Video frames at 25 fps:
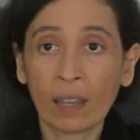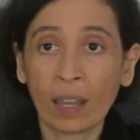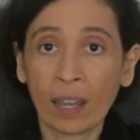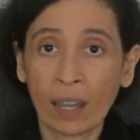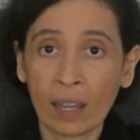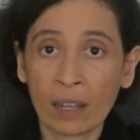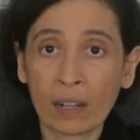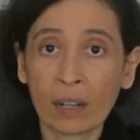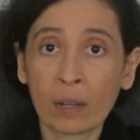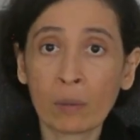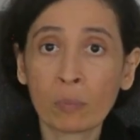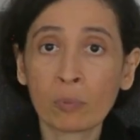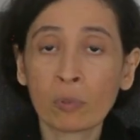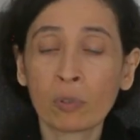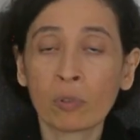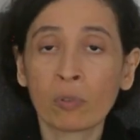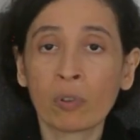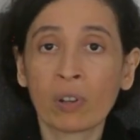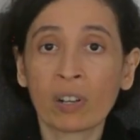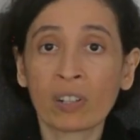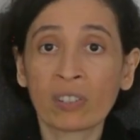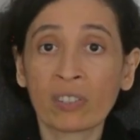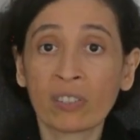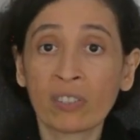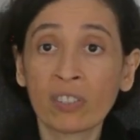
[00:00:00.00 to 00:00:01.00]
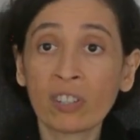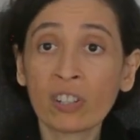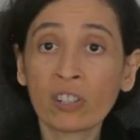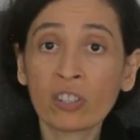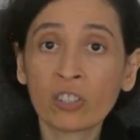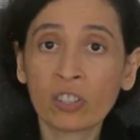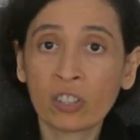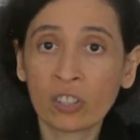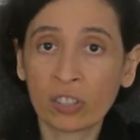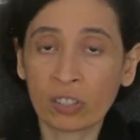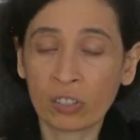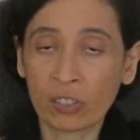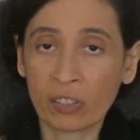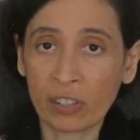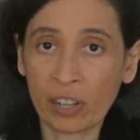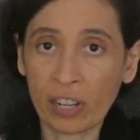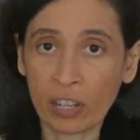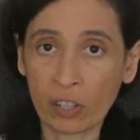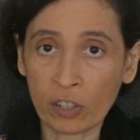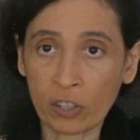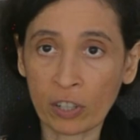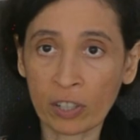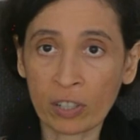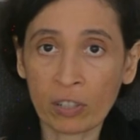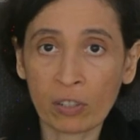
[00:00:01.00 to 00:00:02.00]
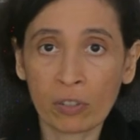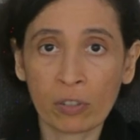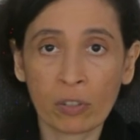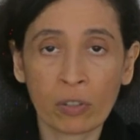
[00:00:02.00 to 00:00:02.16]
Arabs who are third generation,